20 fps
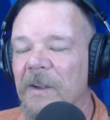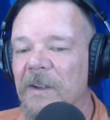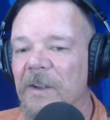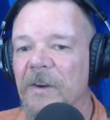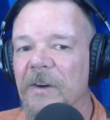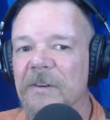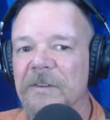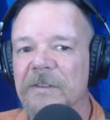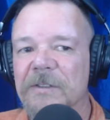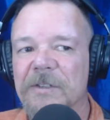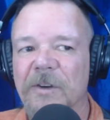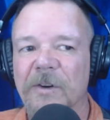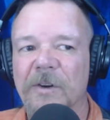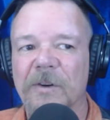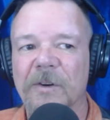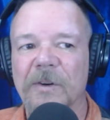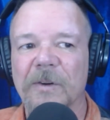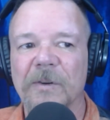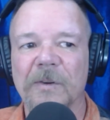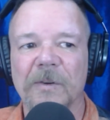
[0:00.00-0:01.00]

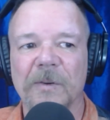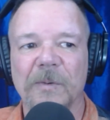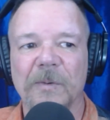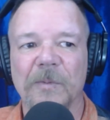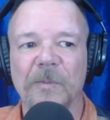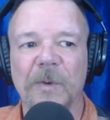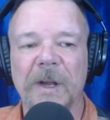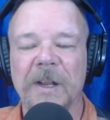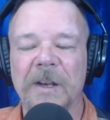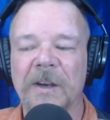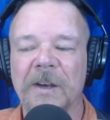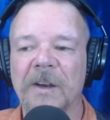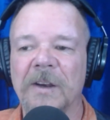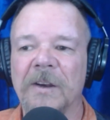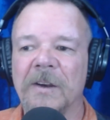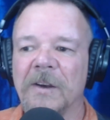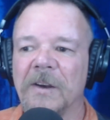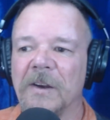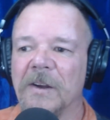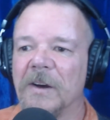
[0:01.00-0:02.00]
So
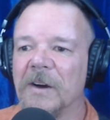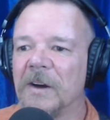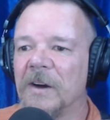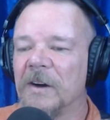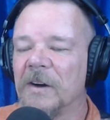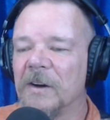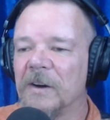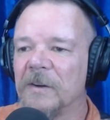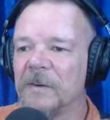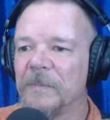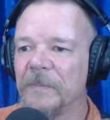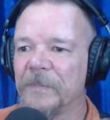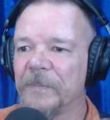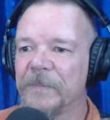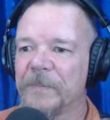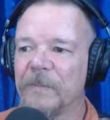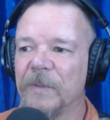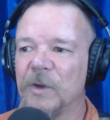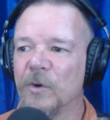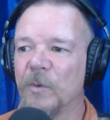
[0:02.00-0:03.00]
when
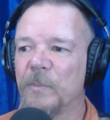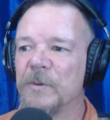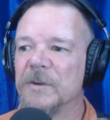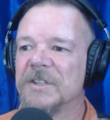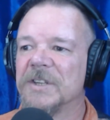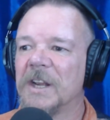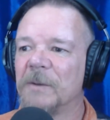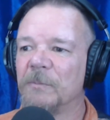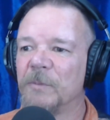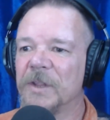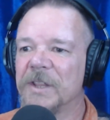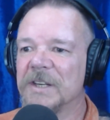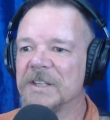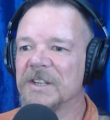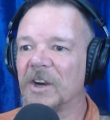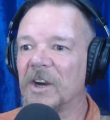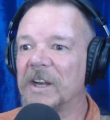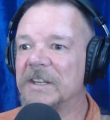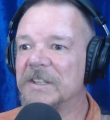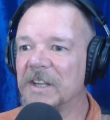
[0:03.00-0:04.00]
you're presented with this
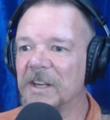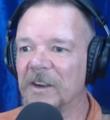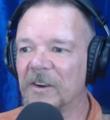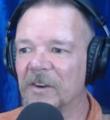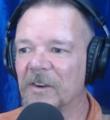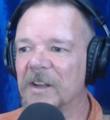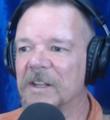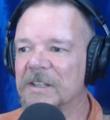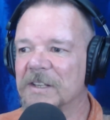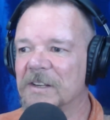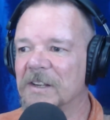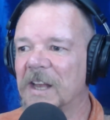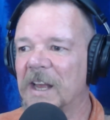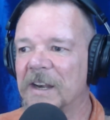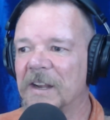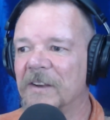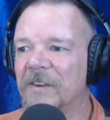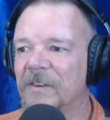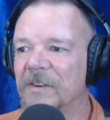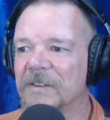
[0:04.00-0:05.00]
idea, and
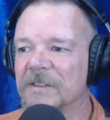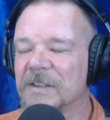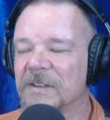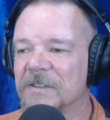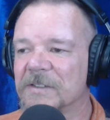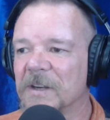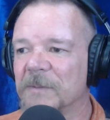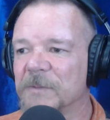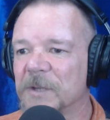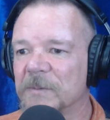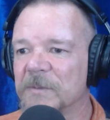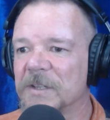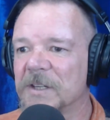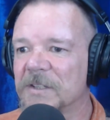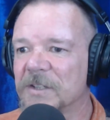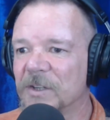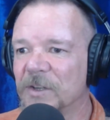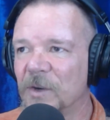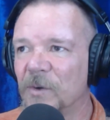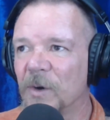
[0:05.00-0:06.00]
it's sometimes it's a
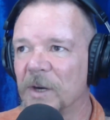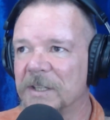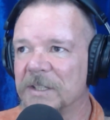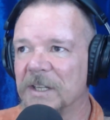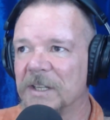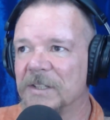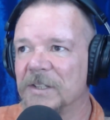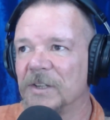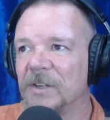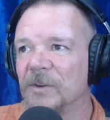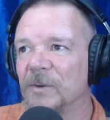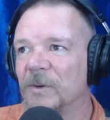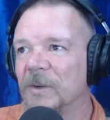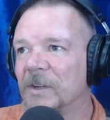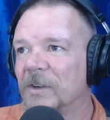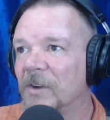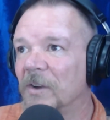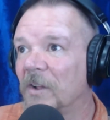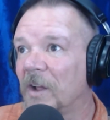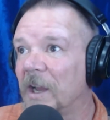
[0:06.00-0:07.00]
new idea to you, and
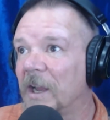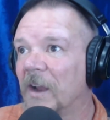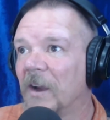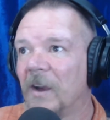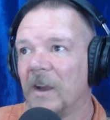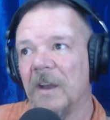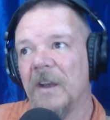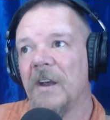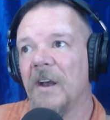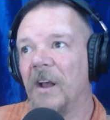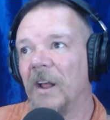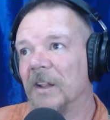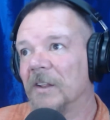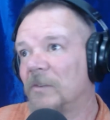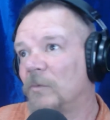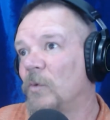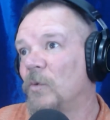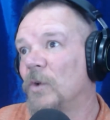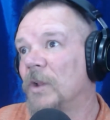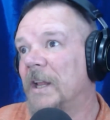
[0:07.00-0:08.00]
you're like,
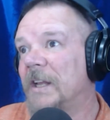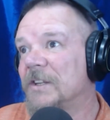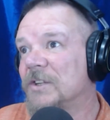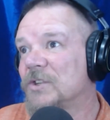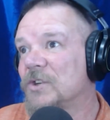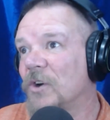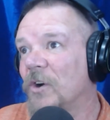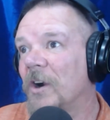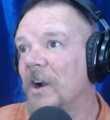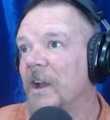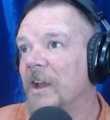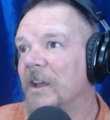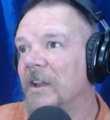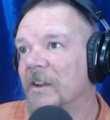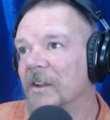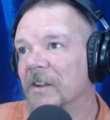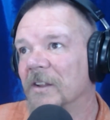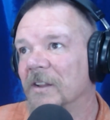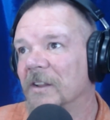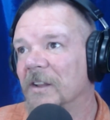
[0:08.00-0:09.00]
well, let's try it.
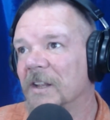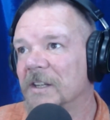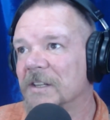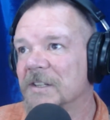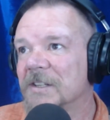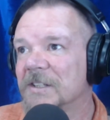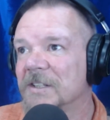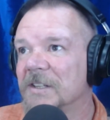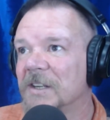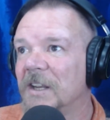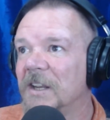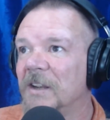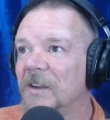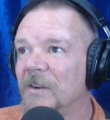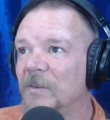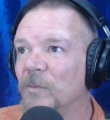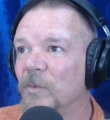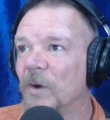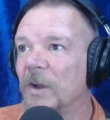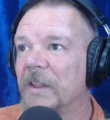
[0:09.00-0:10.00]
Let's see
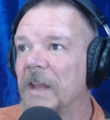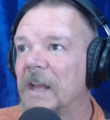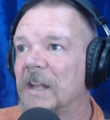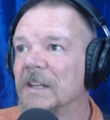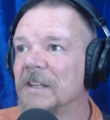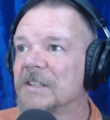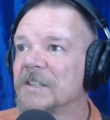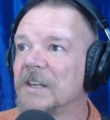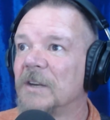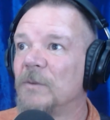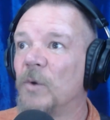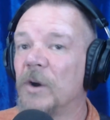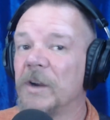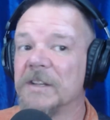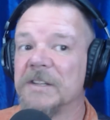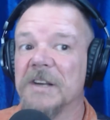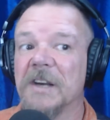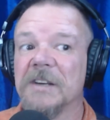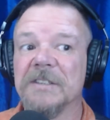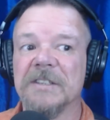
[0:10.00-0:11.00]
let's see what it
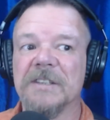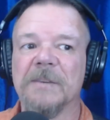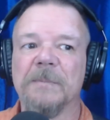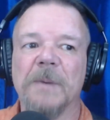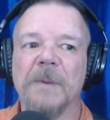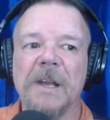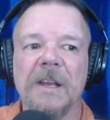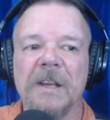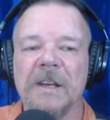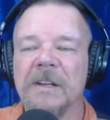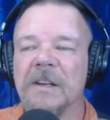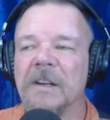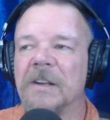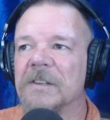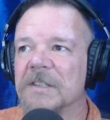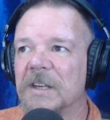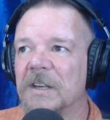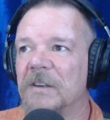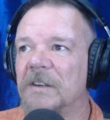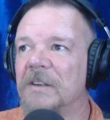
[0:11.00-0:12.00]
does to me, and let's
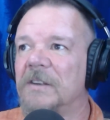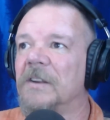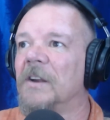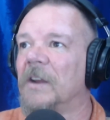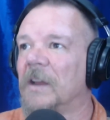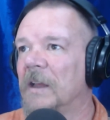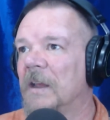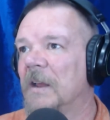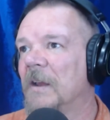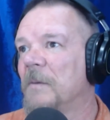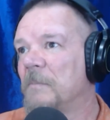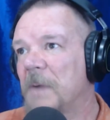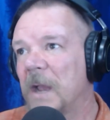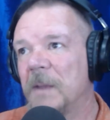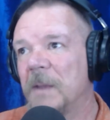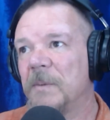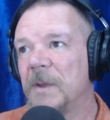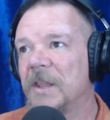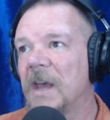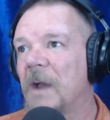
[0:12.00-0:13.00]
see,
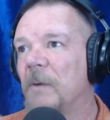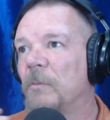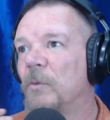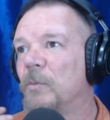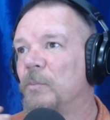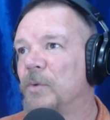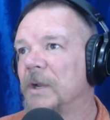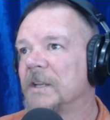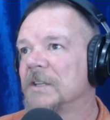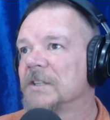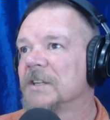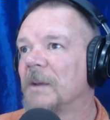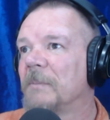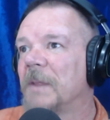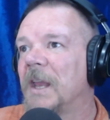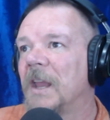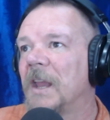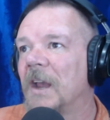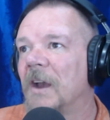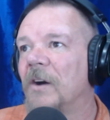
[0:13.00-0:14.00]
maybe that will bring
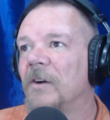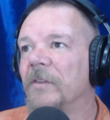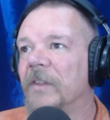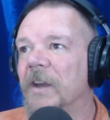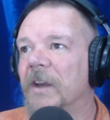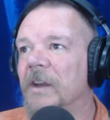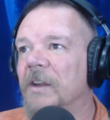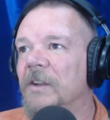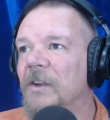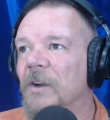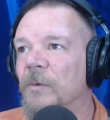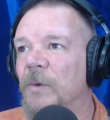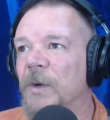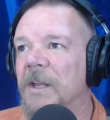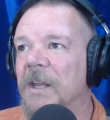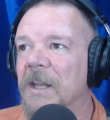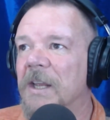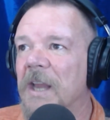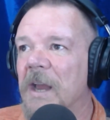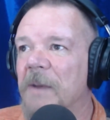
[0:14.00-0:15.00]
something out that, we can
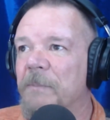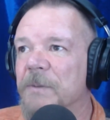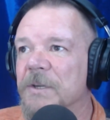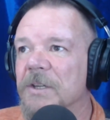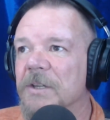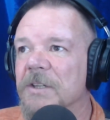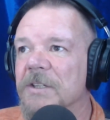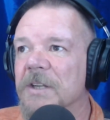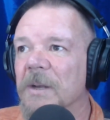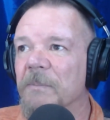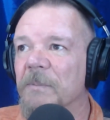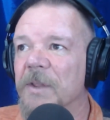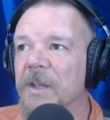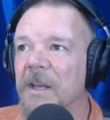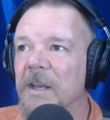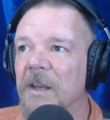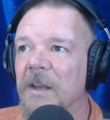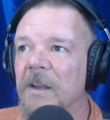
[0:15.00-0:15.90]
capture something